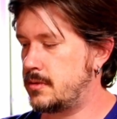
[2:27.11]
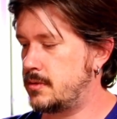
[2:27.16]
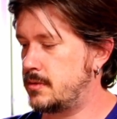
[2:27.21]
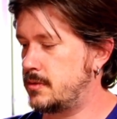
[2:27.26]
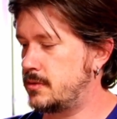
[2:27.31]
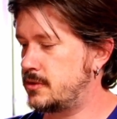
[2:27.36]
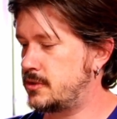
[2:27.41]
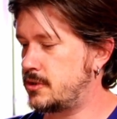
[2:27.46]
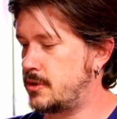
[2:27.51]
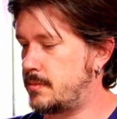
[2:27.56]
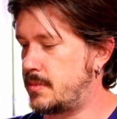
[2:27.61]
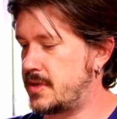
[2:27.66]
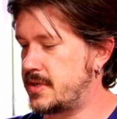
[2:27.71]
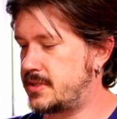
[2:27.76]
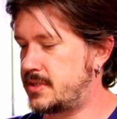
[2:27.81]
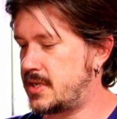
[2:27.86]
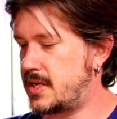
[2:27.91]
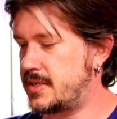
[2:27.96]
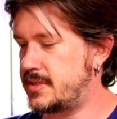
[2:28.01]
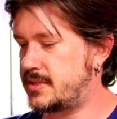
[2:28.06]
So my
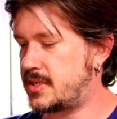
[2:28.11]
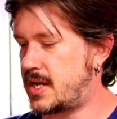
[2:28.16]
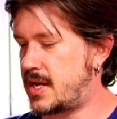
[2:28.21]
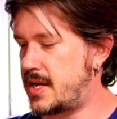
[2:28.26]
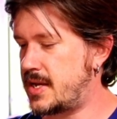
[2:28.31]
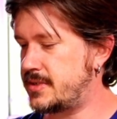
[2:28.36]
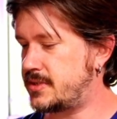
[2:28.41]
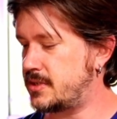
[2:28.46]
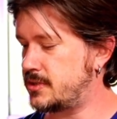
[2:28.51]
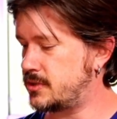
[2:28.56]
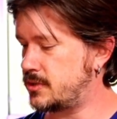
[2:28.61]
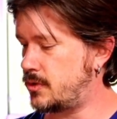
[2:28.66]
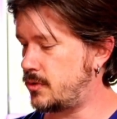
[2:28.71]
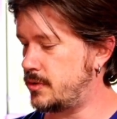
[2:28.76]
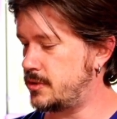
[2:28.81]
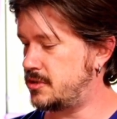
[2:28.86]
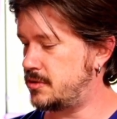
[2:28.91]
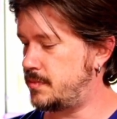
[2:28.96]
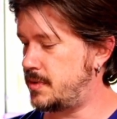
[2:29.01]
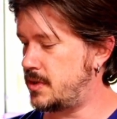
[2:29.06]
stud size is
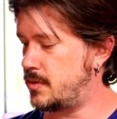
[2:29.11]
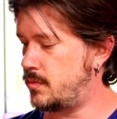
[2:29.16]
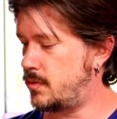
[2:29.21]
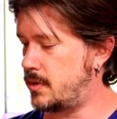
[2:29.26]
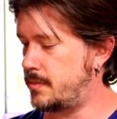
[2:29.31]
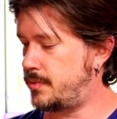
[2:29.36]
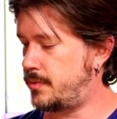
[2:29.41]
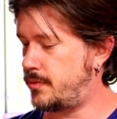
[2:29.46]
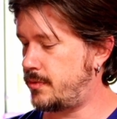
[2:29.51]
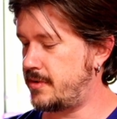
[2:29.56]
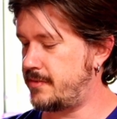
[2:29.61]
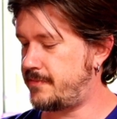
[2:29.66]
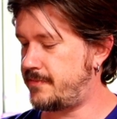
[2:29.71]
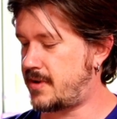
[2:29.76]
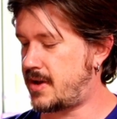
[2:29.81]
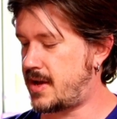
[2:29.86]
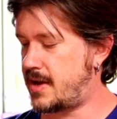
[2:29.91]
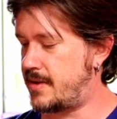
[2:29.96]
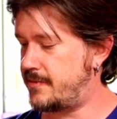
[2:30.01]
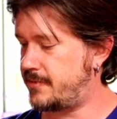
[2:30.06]
going to be
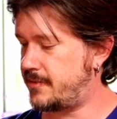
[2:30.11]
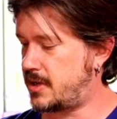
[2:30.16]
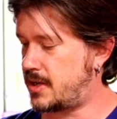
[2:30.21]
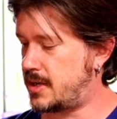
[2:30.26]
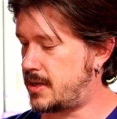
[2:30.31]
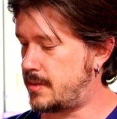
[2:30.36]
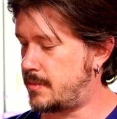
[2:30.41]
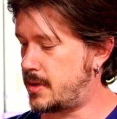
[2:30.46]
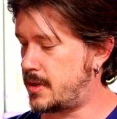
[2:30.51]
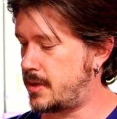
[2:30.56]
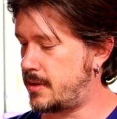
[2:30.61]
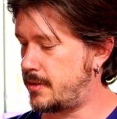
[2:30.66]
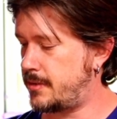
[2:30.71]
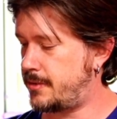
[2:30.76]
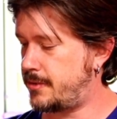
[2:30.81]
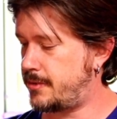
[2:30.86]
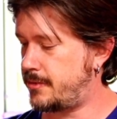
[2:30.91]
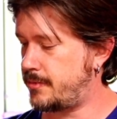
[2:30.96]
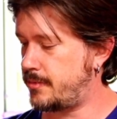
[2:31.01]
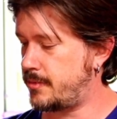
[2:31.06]
1.5, comma,
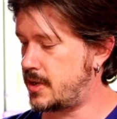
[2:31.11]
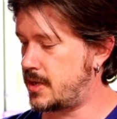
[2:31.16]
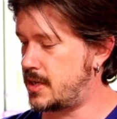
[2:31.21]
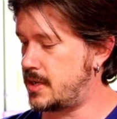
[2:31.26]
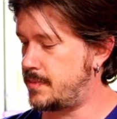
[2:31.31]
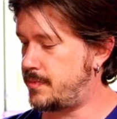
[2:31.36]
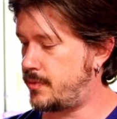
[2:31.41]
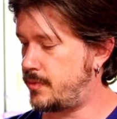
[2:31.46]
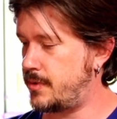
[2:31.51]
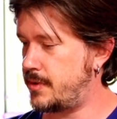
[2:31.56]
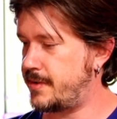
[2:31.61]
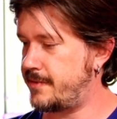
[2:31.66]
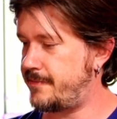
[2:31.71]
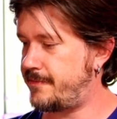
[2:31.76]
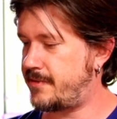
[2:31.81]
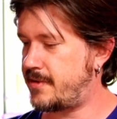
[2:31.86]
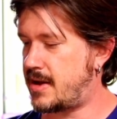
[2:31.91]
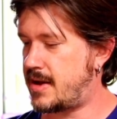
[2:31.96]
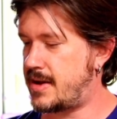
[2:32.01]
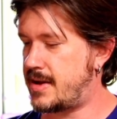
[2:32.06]

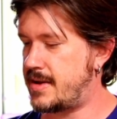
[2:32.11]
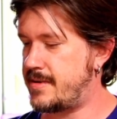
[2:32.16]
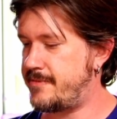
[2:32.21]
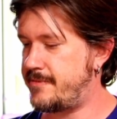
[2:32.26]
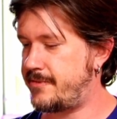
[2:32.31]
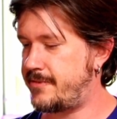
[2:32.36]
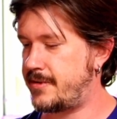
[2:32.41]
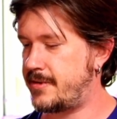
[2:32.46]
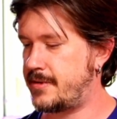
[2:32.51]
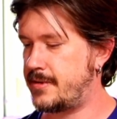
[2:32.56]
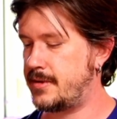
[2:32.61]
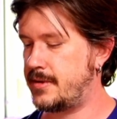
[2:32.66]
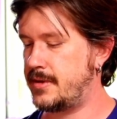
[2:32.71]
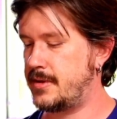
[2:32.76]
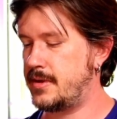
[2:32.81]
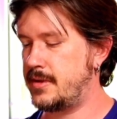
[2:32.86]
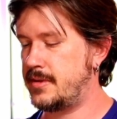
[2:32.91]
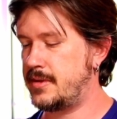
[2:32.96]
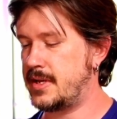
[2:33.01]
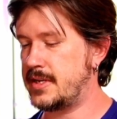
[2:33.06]
3.5.
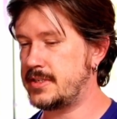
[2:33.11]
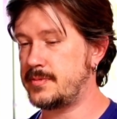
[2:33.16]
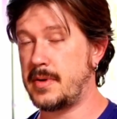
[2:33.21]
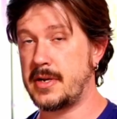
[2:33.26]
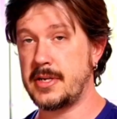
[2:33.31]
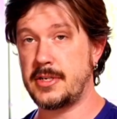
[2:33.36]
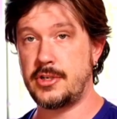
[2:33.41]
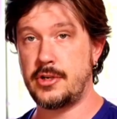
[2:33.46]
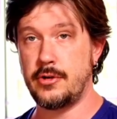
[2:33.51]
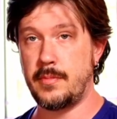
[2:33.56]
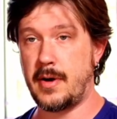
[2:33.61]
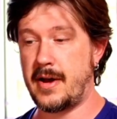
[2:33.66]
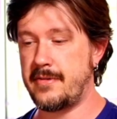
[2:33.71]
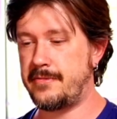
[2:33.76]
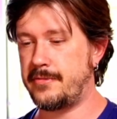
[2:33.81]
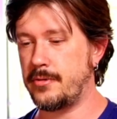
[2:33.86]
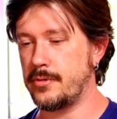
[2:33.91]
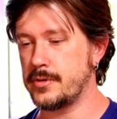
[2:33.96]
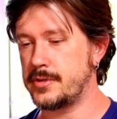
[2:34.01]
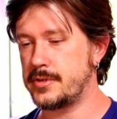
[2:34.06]
That's my
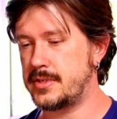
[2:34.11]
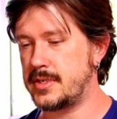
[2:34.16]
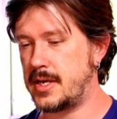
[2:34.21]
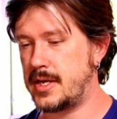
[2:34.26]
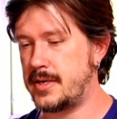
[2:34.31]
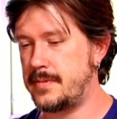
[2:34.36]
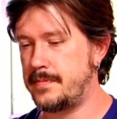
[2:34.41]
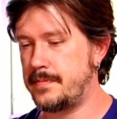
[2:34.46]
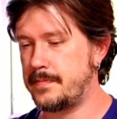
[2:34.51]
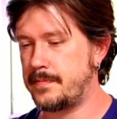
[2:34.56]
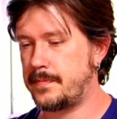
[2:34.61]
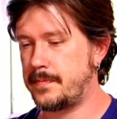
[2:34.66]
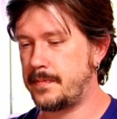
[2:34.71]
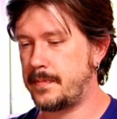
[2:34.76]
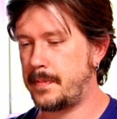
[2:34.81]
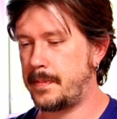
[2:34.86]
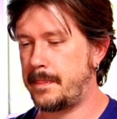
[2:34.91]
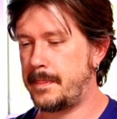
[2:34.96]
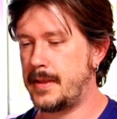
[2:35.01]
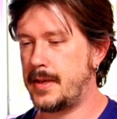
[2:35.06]
2x4 stud.
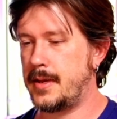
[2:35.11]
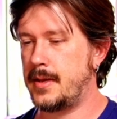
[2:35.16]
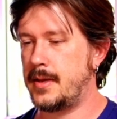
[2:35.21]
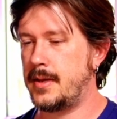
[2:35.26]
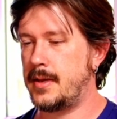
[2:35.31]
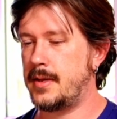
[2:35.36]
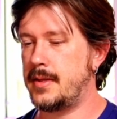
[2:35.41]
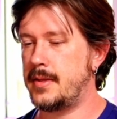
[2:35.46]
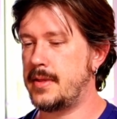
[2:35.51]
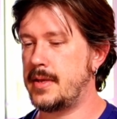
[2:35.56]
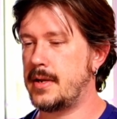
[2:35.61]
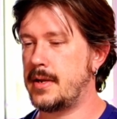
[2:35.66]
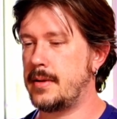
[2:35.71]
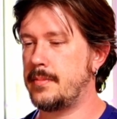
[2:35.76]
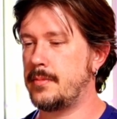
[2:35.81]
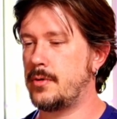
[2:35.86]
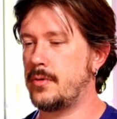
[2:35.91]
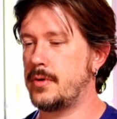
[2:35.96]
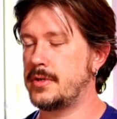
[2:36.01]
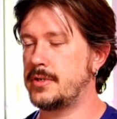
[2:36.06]
And then
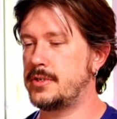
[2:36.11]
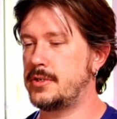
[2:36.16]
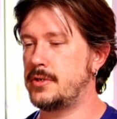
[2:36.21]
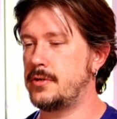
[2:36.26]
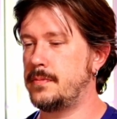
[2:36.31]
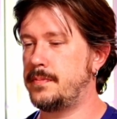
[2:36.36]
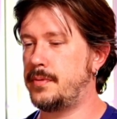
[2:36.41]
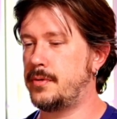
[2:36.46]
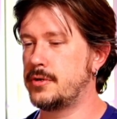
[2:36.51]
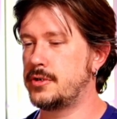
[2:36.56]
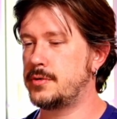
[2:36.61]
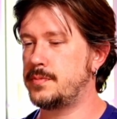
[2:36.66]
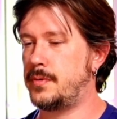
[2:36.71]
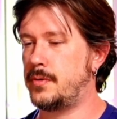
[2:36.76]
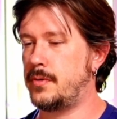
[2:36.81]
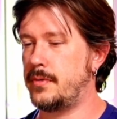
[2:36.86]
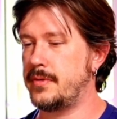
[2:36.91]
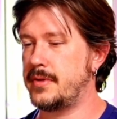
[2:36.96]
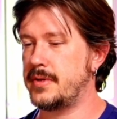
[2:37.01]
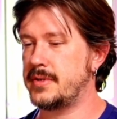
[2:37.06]
I'm going to
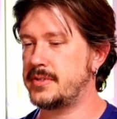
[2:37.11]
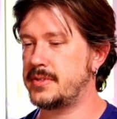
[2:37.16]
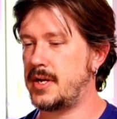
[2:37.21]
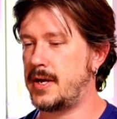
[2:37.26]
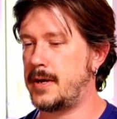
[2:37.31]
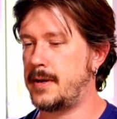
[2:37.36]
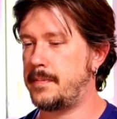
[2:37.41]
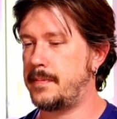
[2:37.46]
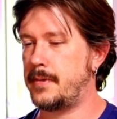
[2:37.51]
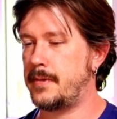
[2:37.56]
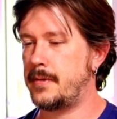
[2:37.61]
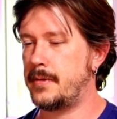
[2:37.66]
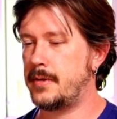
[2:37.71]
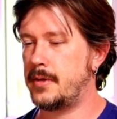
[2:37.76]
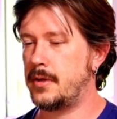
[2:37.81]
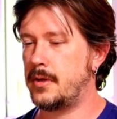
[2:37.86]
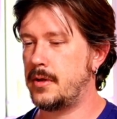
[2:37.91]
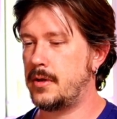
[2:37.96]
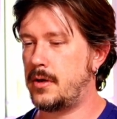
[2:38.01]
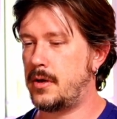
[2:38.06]
push-pull this up
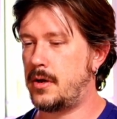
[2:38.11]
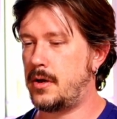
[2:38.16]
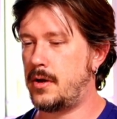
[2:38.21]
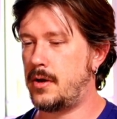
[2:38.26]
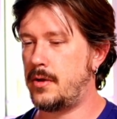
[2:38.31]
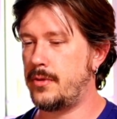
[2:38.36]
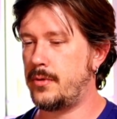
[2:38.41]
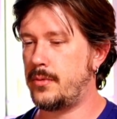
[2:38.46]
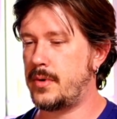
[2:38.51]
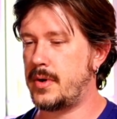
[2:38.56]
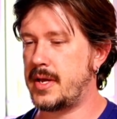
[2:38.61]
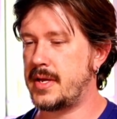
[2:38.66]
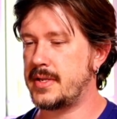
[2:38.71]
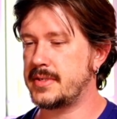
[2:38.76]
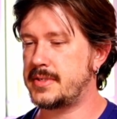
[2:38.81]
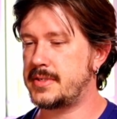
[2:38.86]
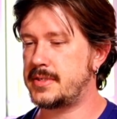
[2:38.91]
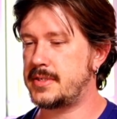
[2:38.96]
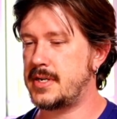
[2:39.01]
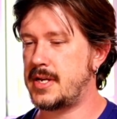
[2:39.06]
all the way
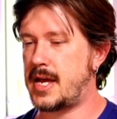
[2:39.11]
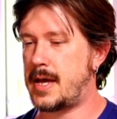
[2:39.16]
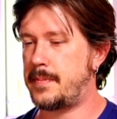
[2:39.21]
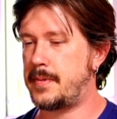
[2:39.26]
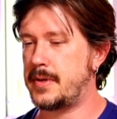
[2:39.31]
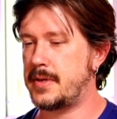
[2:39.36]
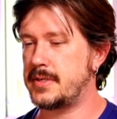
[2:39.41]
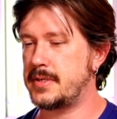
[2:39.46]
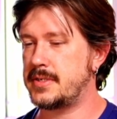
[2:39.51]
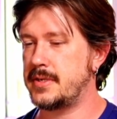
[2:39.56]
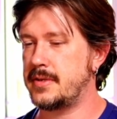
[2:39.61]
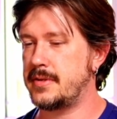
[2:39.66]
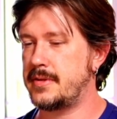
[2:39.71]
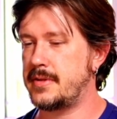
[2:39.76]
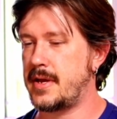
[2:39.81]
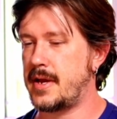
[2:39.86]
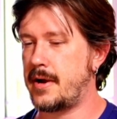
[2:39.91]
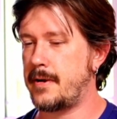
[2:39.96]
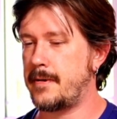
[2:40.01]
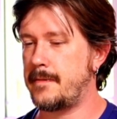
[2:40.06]
and snap it to
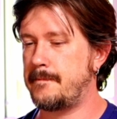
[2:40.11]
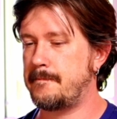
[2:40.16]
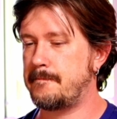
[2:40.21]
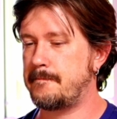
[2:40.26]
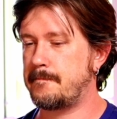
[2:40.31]
there.